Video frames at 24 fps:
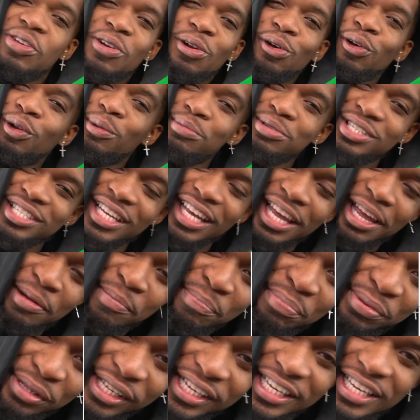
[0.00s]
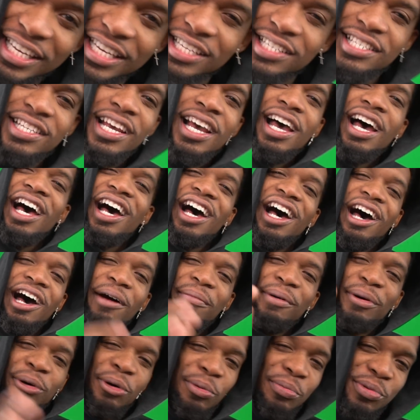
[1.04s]
You know what I'm saying? Please.
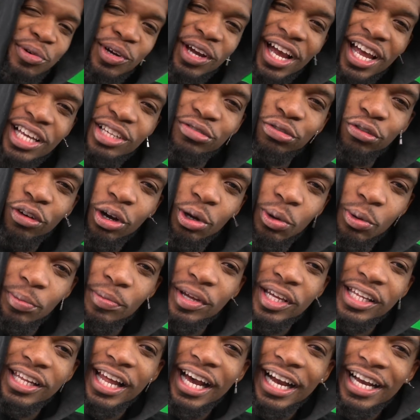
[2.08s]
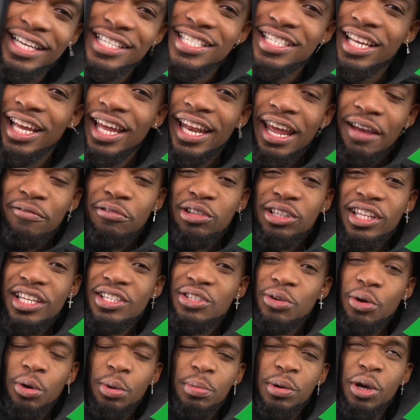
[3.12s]
Um, I hope you guys fuck with me. Like I said,
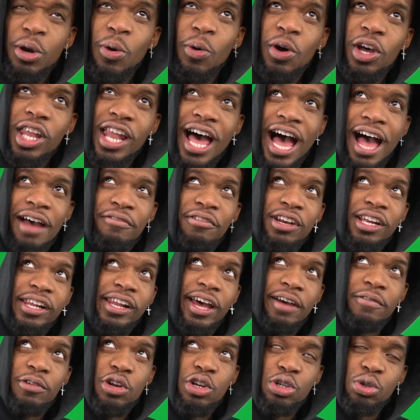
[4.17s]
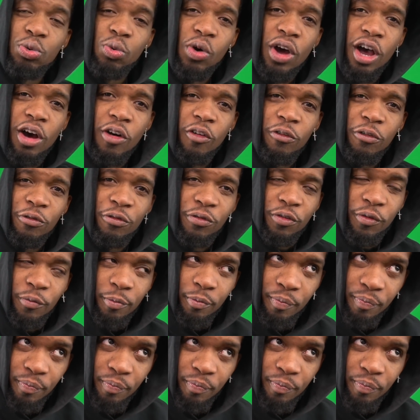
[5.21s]
everything's gonna be going live at eleven and twelve.